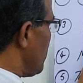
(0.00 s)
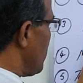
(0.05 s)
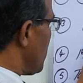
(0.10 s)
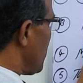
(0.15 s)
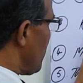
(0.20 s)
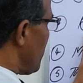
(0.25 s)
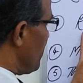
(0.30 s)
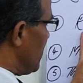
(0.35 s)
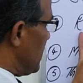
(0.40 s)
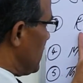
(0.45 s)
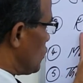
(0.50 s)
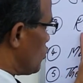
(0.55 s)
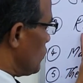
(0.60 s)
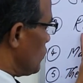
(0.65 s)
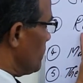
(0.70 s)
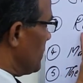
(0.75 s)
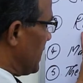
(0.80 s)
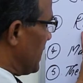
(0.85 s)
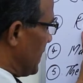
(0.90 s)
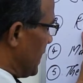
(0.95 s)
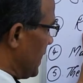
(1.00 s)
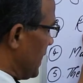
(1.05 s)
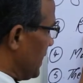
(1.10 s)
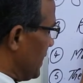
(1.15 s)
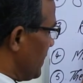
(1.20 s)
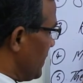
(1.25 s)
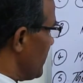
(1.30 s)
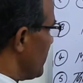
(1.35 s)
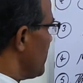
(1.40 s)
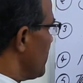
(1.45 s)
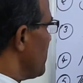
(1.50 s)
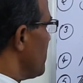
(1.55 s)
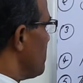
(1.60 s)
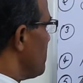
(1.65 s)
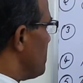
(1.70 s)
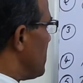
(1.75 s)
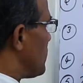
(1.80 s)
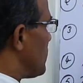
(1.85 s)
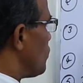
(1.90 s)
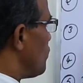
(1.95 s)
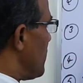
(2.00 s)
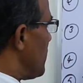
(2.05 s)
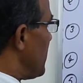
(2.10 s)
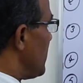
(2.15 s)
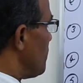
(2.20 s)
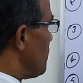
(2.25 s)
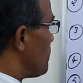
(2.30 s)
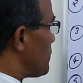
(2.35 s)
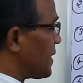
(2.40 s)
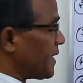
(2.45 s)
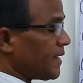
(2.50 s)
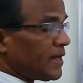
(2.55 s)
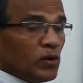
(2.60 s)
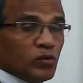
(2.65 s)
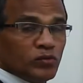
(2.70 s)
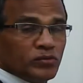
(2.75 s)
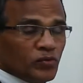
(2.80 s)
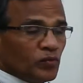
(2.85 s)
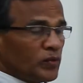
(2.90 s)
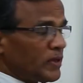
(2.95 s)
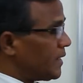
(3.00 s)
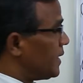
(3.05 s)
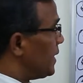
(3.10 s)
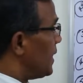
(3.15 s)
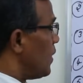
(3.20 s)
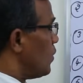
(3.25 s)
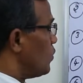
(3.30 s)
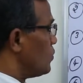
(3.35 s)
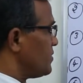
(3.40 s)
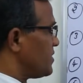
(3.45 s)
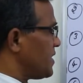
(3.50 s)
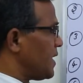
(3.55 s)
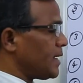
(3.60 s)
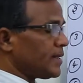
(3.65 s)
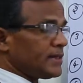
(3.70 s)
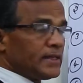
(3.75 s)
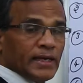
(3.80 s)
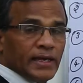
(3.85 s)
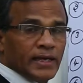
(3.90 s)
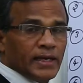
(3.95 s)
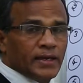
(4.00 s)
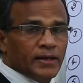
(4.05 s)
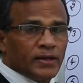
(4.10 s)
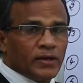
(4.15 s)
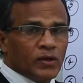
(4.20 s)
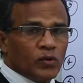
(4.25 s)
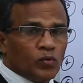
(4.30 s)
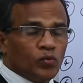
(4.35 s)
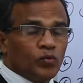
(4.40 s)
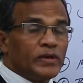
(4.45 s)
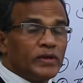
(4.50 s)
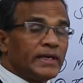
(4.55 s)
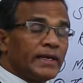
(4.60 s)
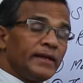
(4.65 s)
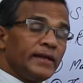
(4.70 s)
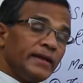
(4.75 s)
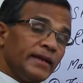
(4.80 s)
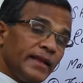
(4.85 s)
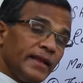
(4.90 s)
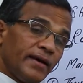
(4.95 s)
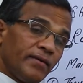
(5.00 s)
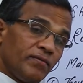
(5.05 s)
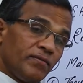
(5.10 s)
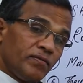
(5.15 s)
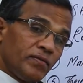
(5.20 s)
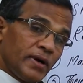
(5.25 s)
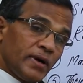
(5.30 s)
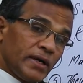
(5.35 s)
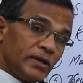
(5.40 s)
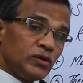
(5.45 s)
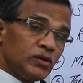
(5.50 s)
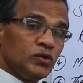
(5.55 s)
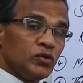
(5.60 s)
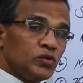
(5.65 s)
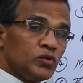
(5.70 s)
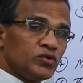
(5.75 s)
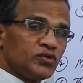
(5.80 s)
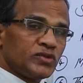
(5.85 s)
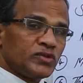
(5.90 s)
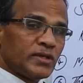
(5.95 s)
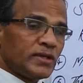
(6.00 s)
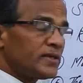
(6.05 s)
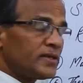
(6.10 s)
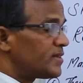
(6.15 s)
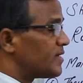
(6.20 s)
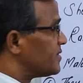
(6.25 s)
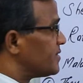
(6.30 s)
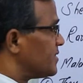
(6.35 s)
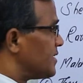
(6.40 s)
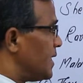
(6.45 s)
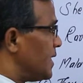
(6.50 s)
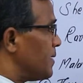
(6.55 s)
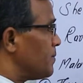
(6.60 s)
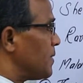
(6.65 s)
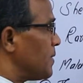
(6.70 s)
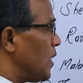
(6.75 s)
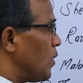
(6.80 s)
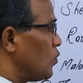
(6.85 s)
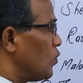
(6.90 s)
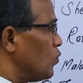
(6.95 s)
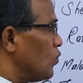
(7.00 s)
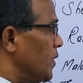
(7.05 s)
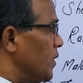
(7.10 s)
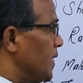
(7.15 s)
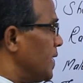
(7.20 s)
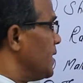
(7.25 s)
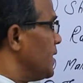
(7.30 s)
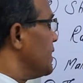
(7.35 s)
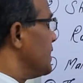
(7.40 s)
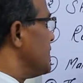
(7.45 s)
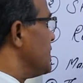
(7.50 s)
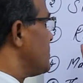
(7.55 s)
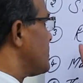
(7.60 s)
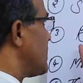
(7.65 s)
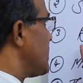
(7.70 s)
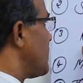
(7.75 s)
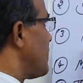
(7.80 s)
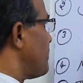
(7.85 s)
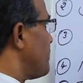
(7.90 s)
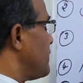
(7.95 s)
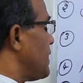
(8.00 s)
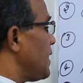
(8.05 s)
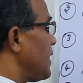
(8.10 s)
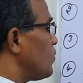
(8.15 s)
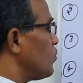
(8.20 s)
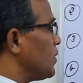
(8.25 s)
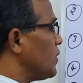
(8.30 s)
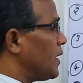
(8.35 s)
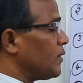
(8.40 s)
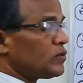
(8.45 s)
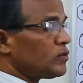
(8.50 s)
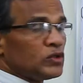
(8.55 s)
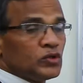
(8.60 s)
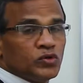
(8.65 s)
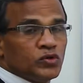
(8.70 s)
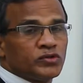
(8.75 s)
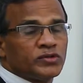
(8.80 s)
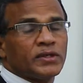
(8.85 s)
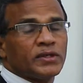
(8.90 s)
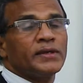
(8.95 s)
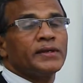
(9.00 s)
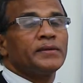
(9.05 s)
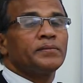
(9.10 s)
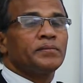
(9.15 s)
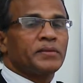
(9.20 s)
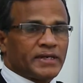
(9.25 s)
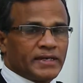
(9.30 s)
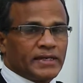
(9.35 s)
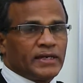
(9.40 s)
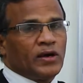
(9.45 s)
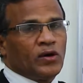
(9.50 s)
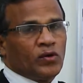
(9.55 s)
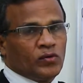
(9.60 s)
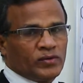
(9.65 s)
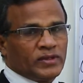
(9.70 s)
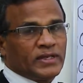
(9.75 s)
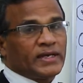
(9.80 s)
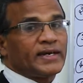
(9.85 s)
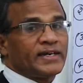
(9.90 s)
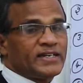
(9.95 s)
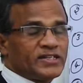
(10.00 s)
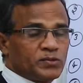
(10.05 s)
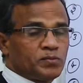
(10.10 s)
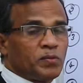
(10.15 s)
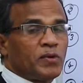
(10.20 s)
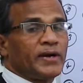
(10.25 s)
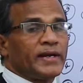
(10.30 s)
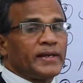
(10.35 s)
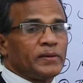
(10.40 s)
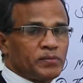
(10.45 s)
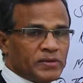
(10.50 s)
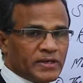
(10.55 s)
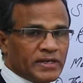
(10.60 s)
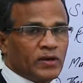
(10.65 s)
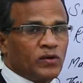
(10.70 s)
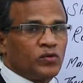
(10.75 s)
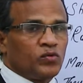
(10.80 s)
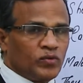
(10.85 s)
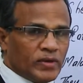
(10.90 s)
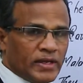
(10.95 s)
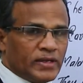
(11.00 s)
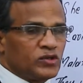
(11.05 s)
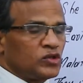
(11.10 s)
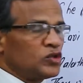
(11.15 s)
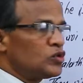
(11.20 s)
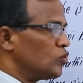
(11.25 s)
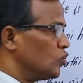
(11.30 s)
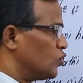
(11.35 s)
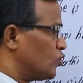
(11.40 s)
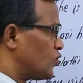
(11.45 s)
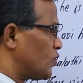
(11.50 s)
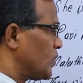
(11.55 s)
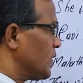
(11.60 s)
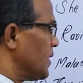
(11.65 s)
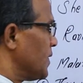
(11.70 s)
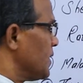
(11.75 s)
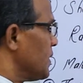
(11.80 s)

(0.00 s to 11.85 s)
Ravi, it should be really. But when nouns are there, we can never use the same noun word. Instead of that, we have to use pronoun. The corresponding pronoun we have to use.